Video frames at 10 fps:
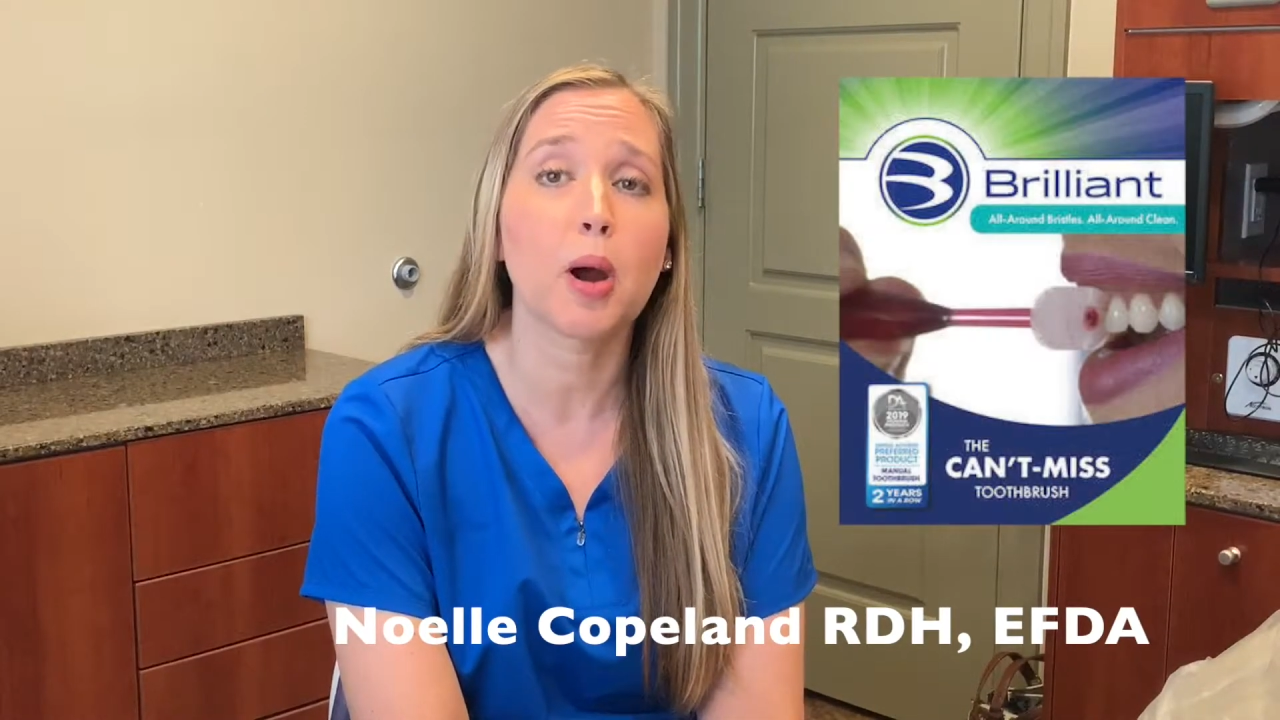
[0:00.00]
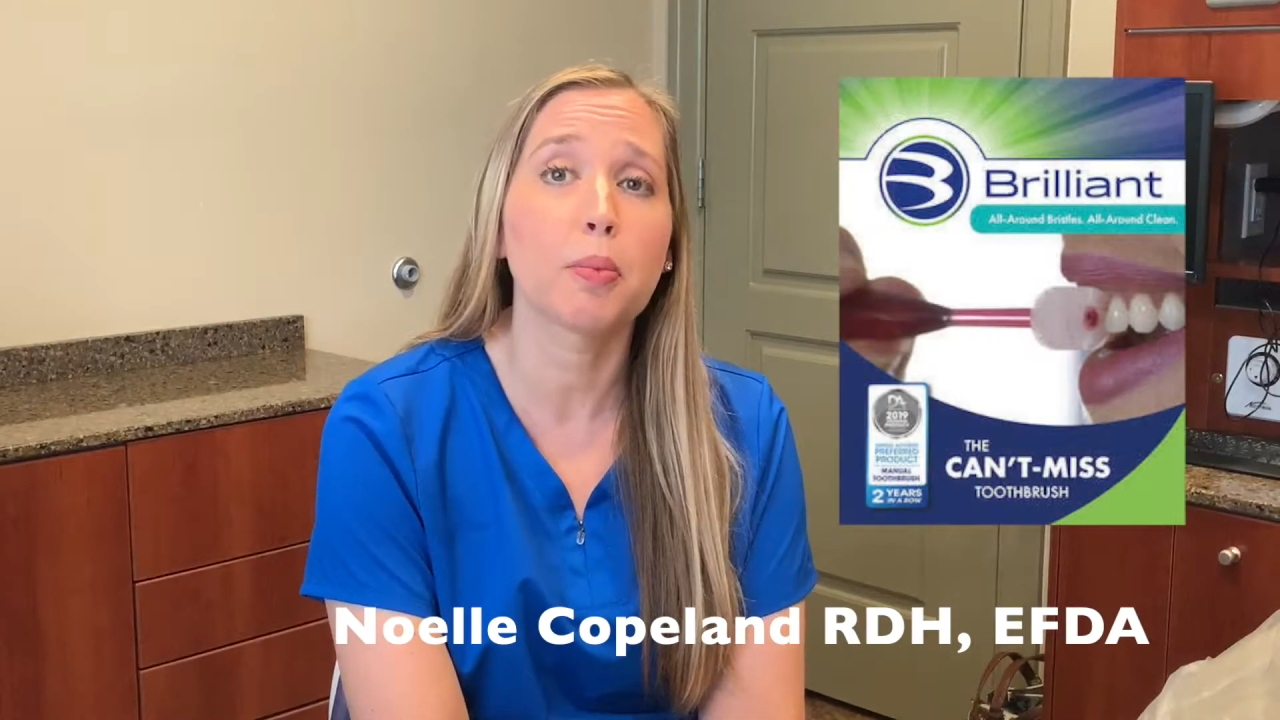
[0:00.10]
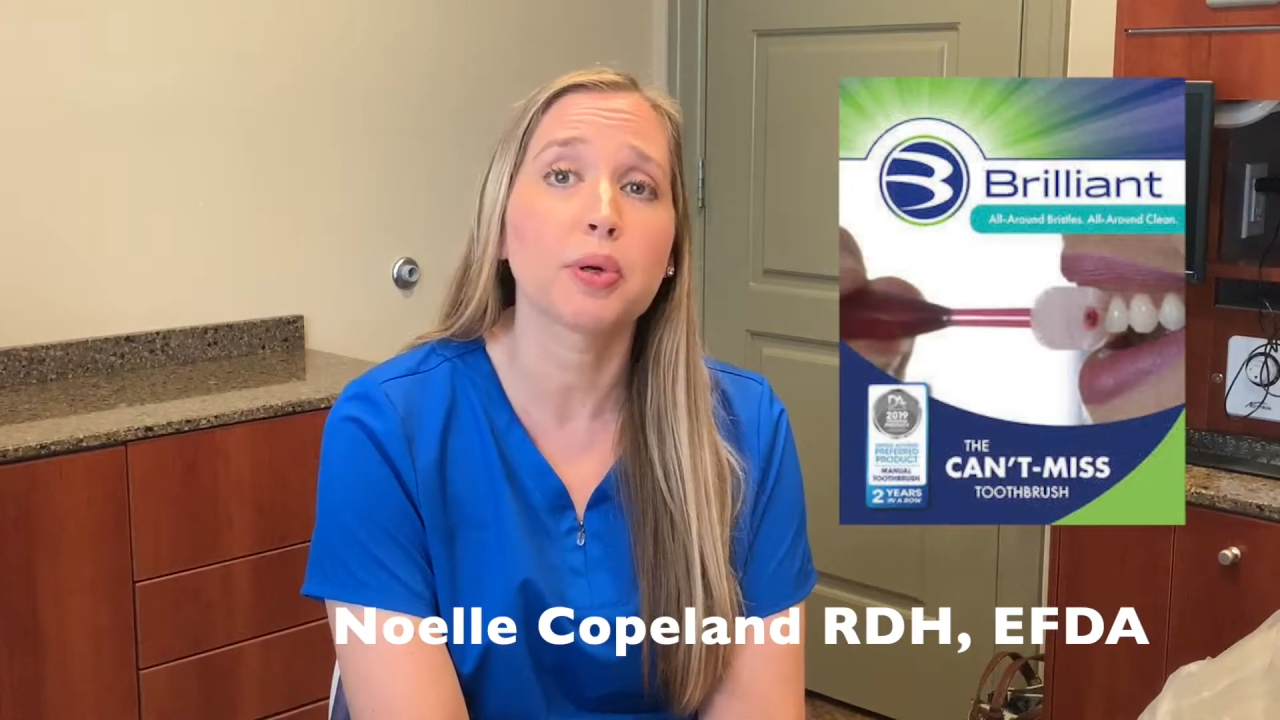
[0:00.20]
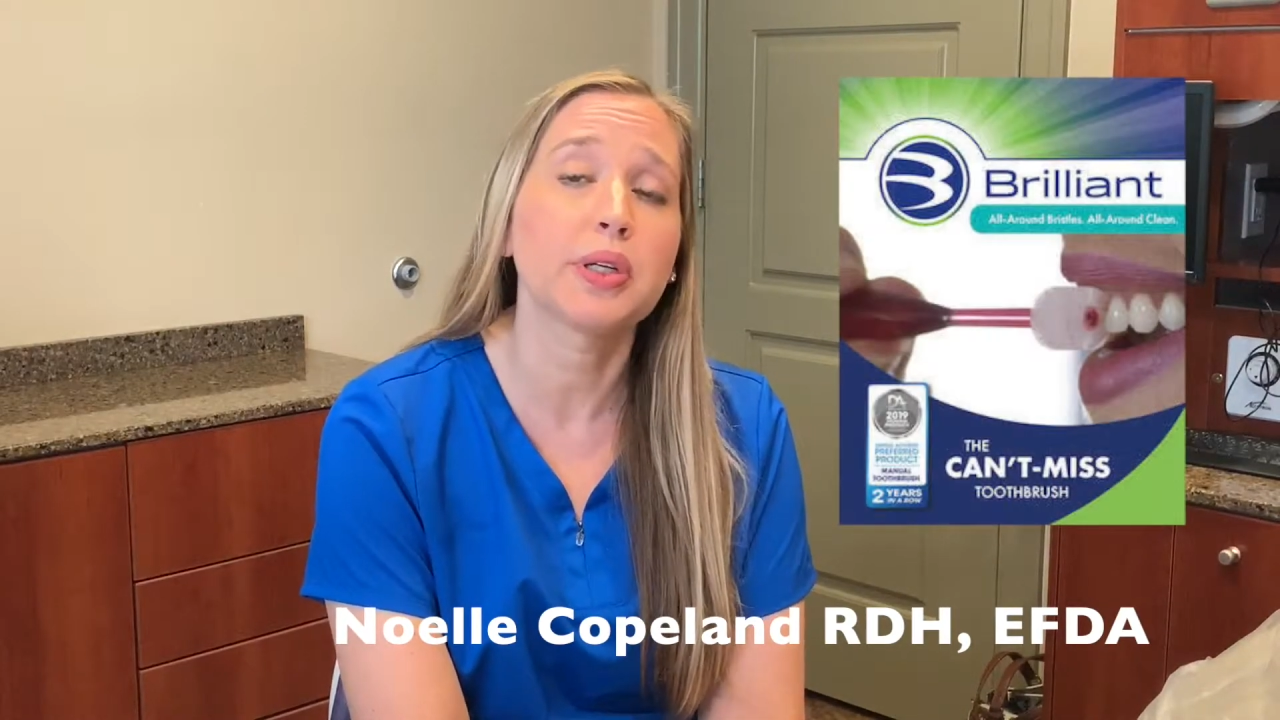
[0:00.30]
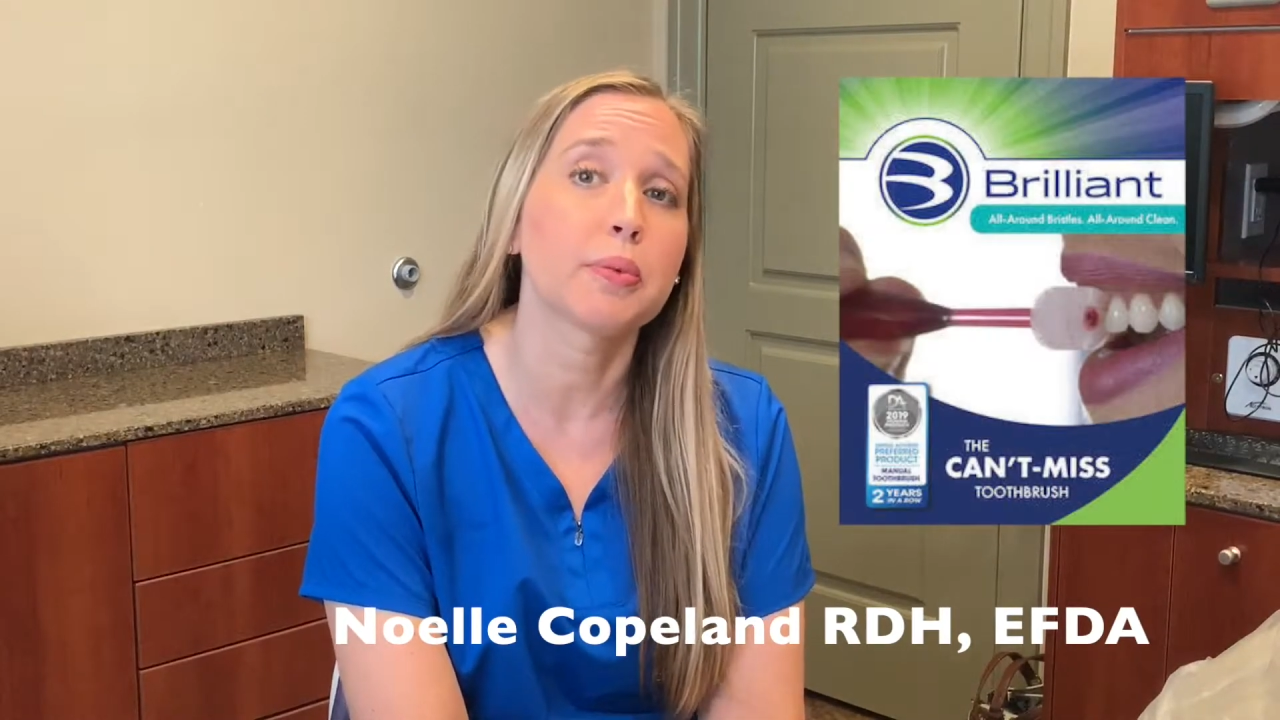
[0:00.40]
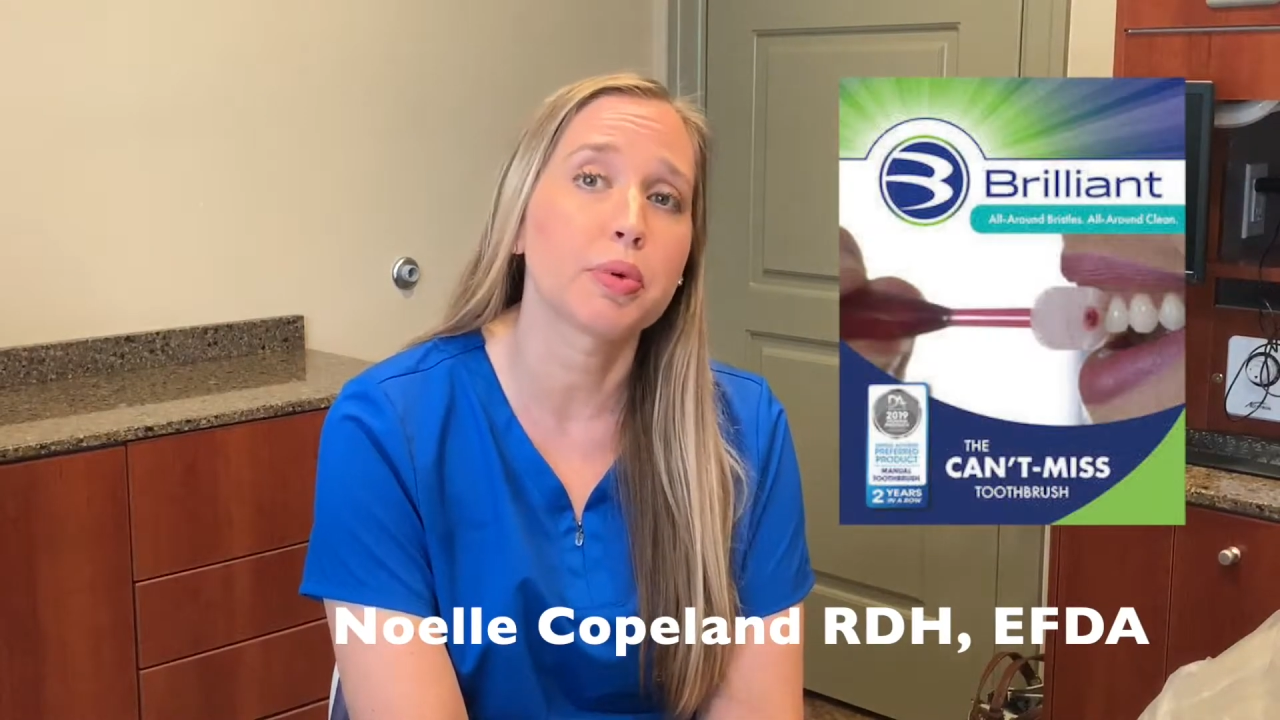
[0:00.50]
our Brilliant